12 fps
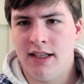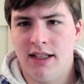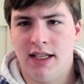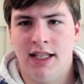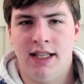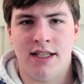
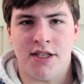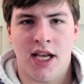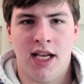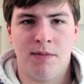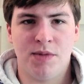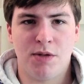in these
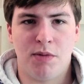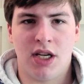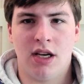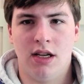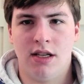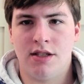games,
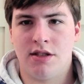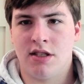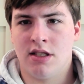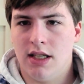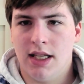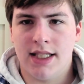
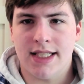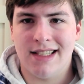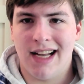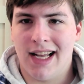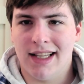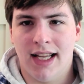because it's
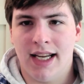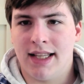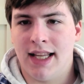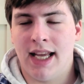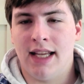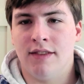not like
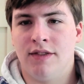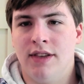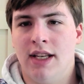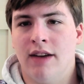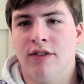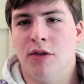they've
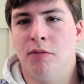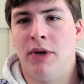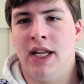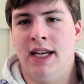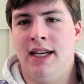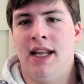never
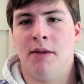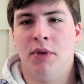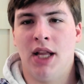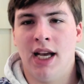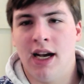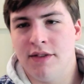been in a
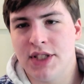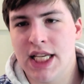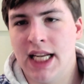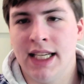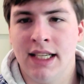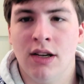playoff
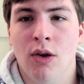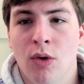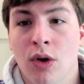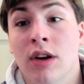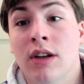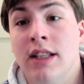setting
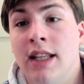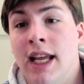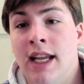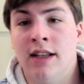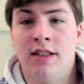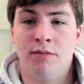or
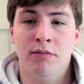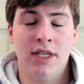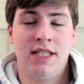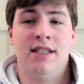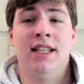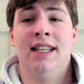they
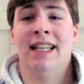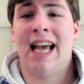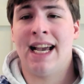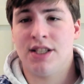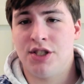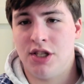missed it
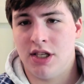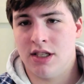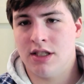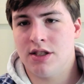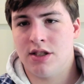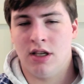last
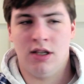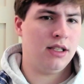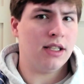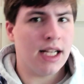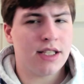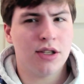year. So
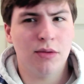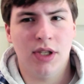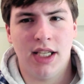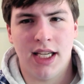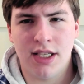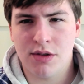that's a
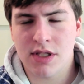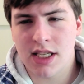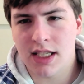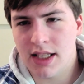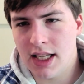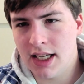really
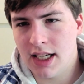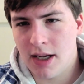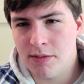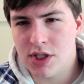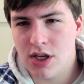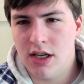interesting thing.
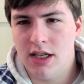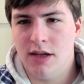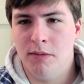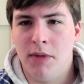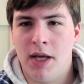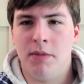I'm starting to
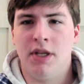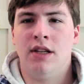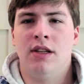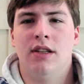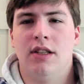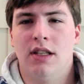
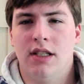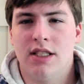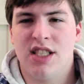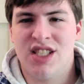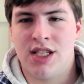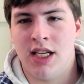maybe
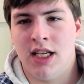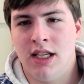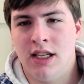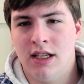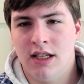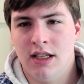
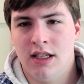see...